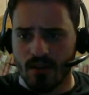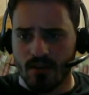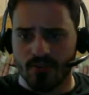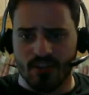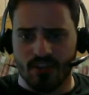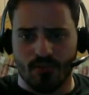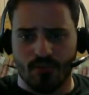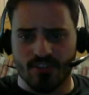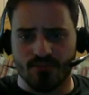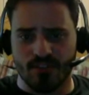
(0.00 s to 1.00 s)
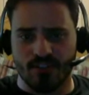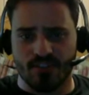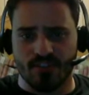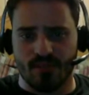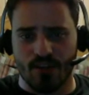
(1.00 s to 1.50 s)
There is a press
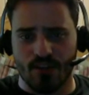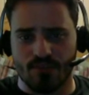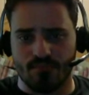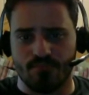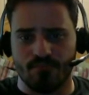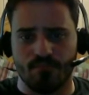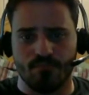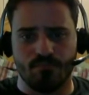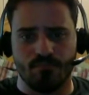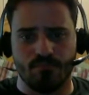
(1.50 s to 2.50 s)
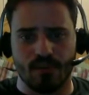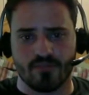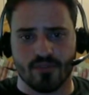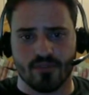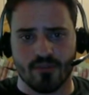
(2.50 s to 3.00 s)
release page,
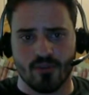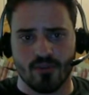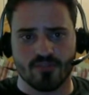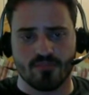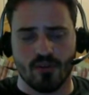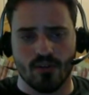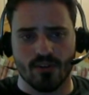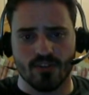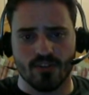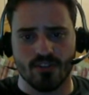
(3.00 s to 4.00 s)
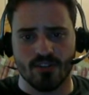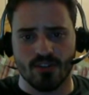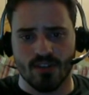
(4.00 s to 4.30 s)
but for the most part,